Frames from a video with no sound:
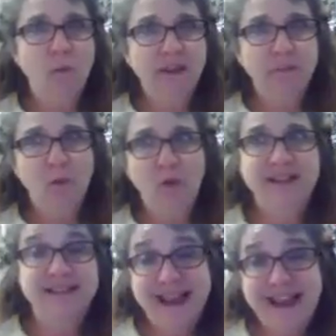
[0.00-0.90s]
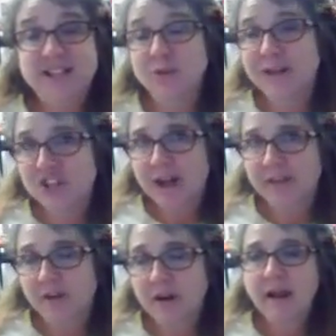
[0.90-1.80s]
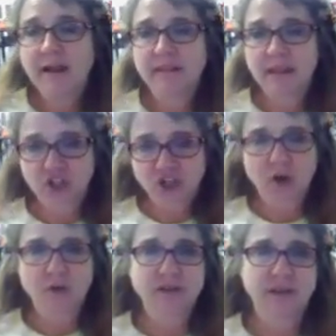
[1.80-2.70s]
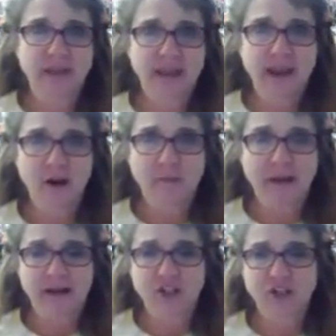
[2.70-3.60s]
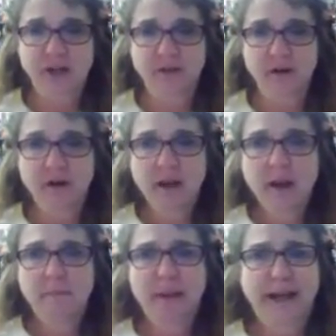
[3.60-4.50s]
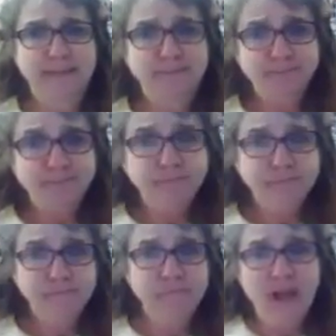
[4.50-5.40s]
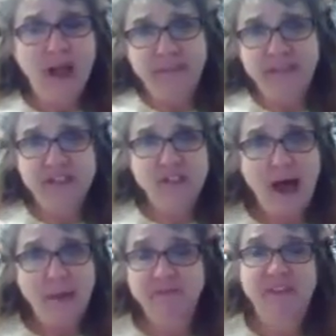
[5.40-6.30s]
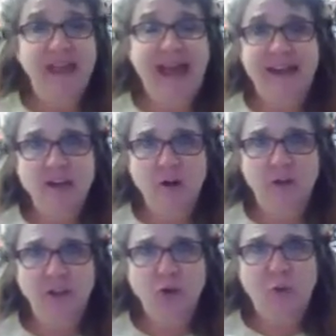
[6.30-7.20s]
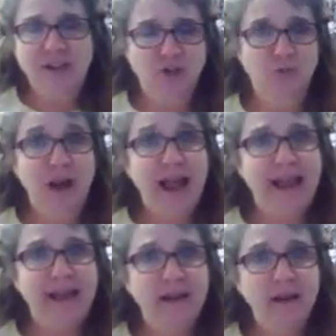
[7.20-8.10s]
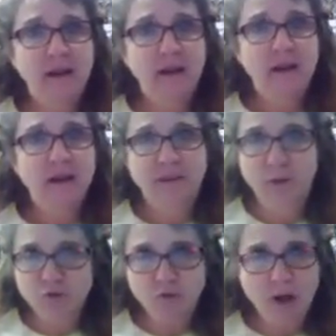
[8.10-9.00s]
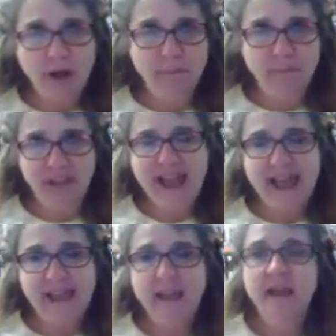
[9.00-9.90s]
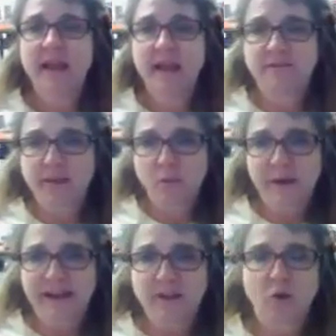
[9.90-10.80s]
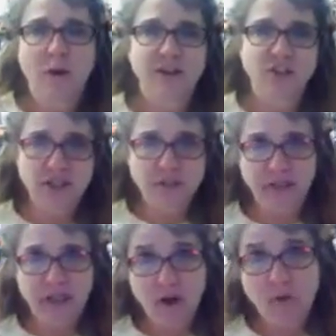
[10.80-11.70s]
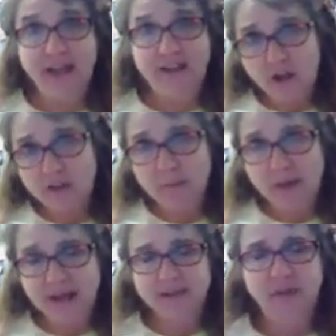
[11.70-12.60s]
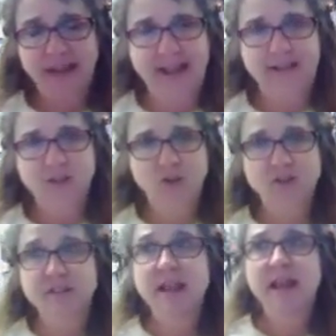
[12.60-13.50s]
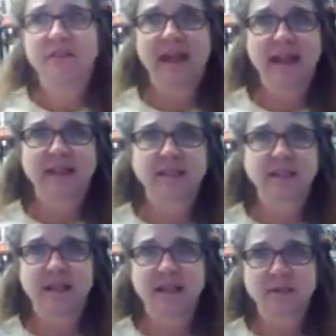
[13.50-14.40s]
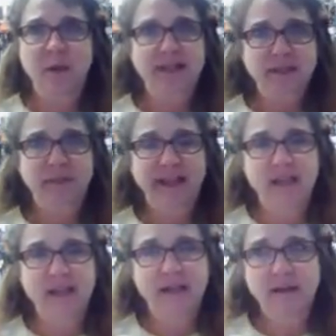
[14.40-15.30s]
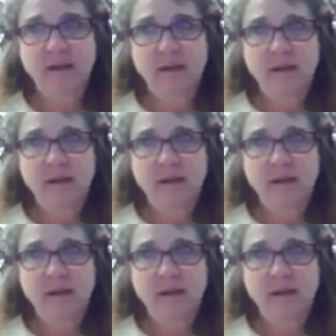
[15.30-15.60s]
about what the boys say to each other that shows that they care about each other. But up at the top, if they had no clue what to write, they were drawing a blank. If they read the questions below and all the possible answers, then it's possibly gonna